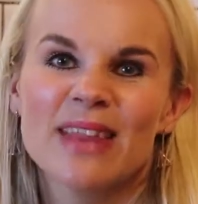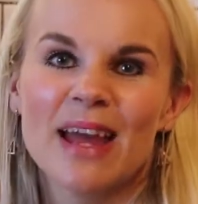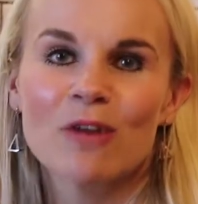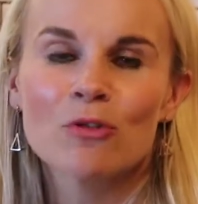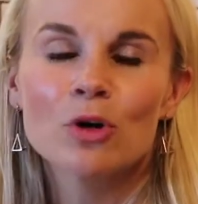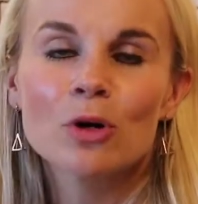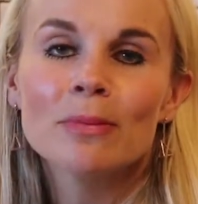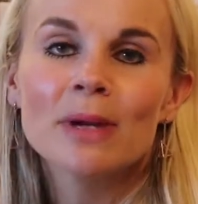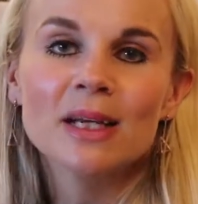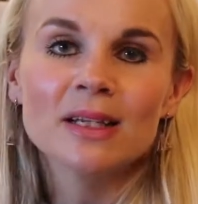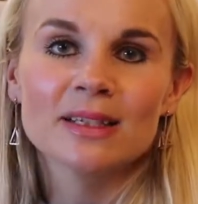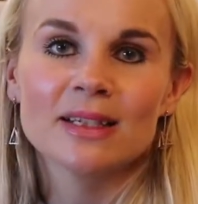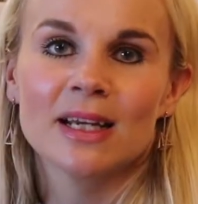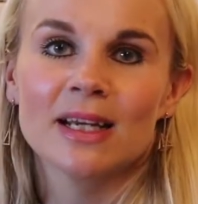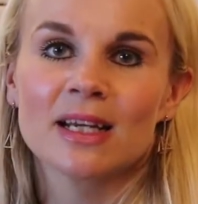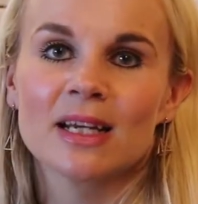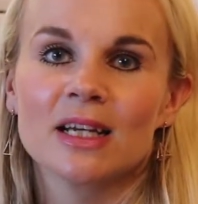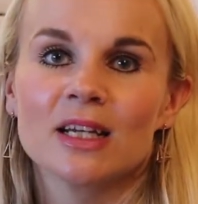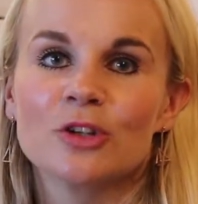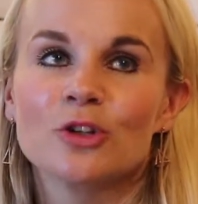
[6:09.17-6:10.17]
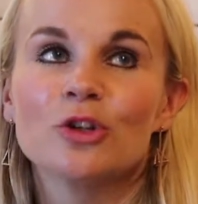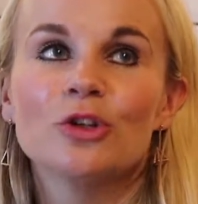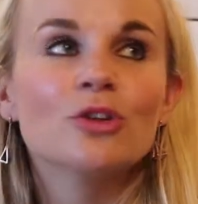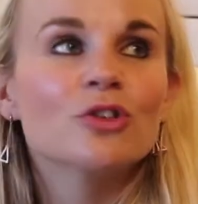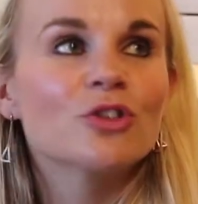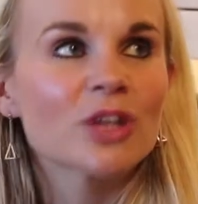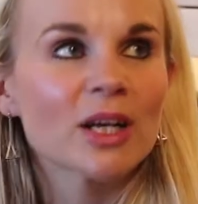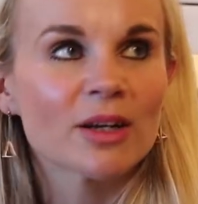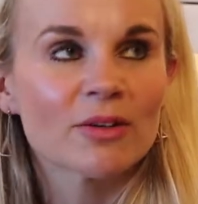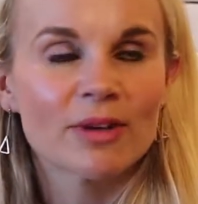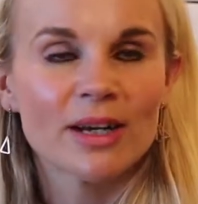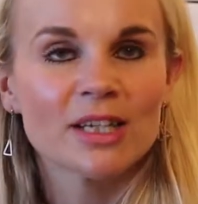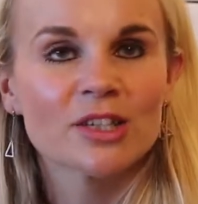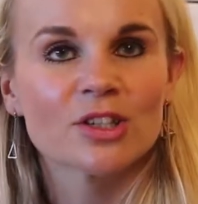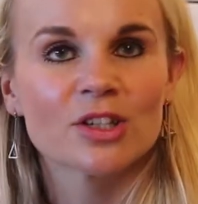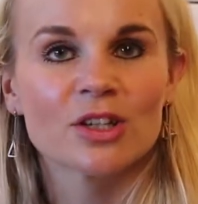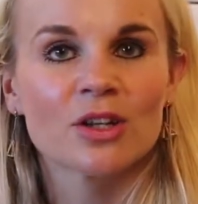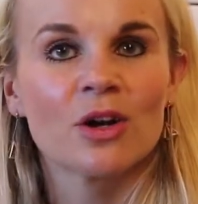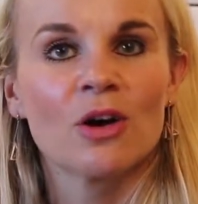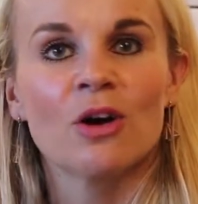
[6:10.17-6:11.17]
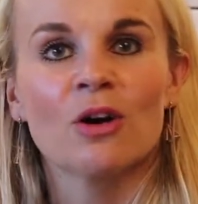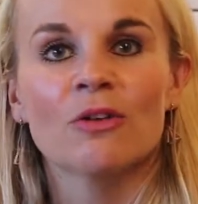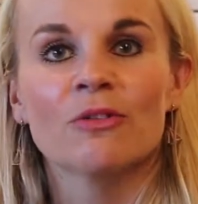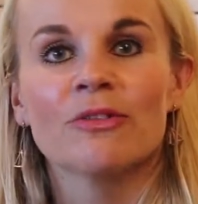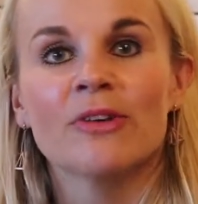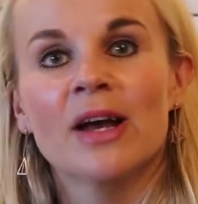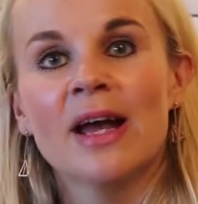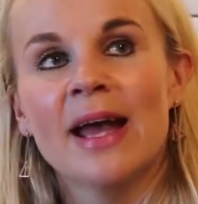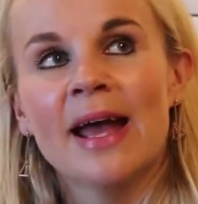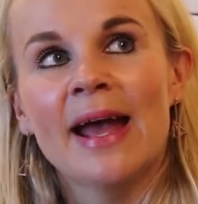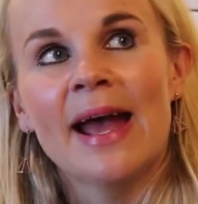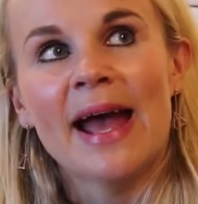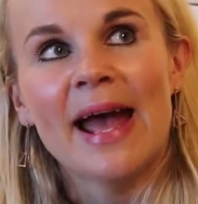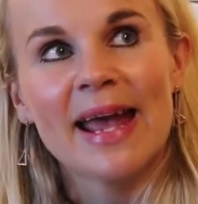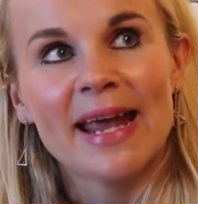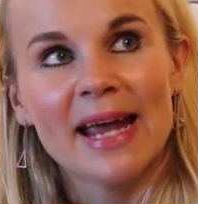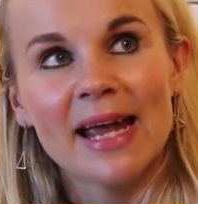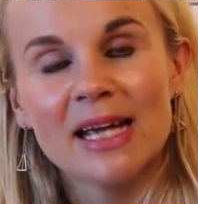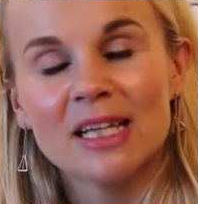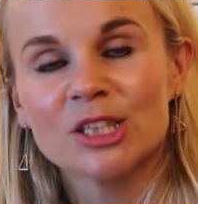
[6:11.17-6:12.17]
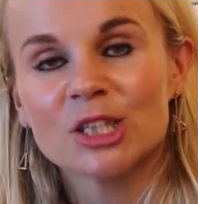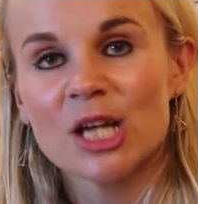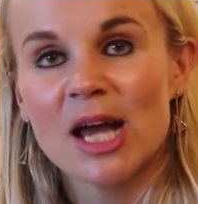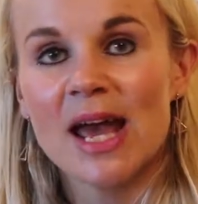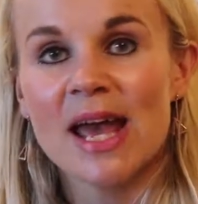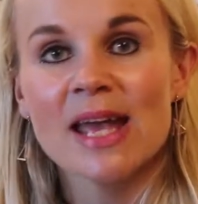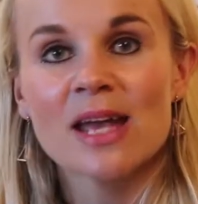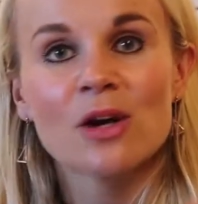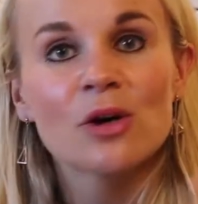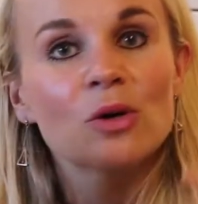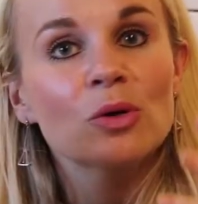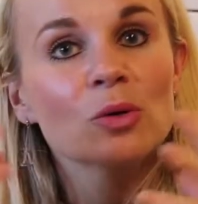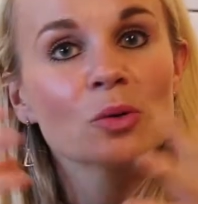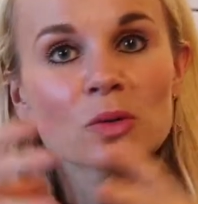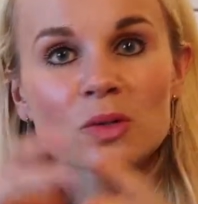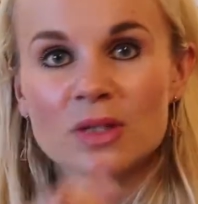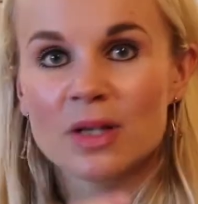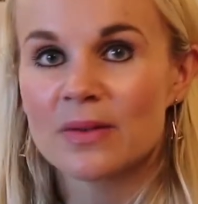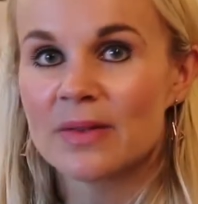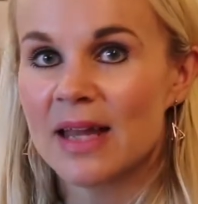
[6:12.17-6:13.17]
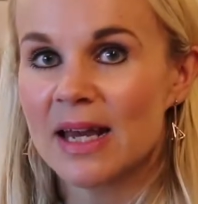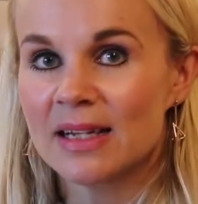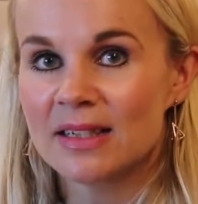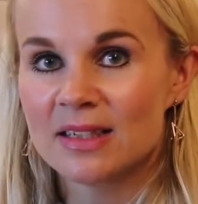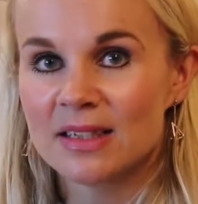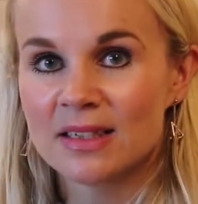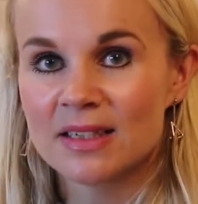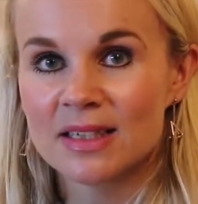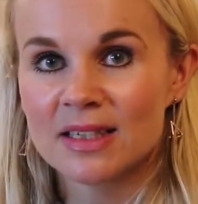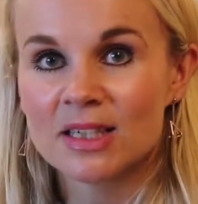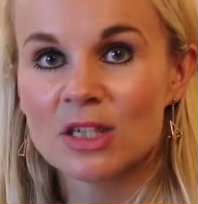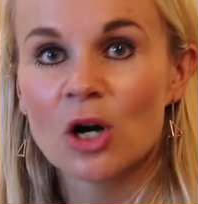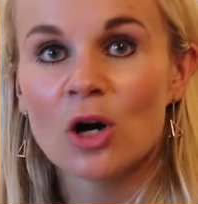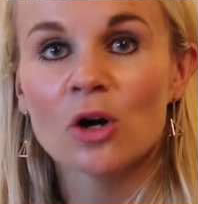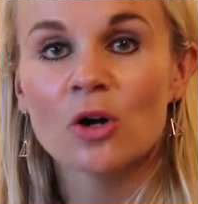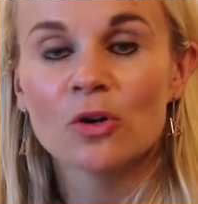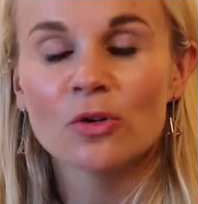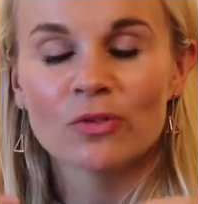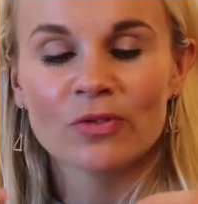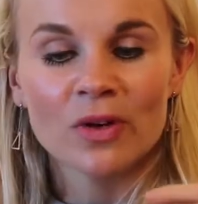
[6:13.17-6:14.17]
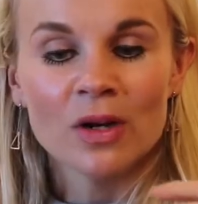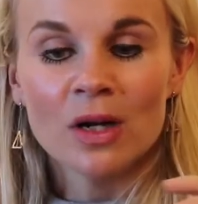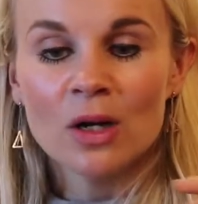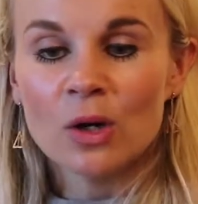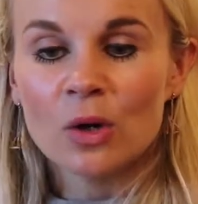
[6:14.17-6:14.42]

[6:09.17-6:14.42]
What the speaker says: They're almost like a new generation of AHA, also there to dissolve.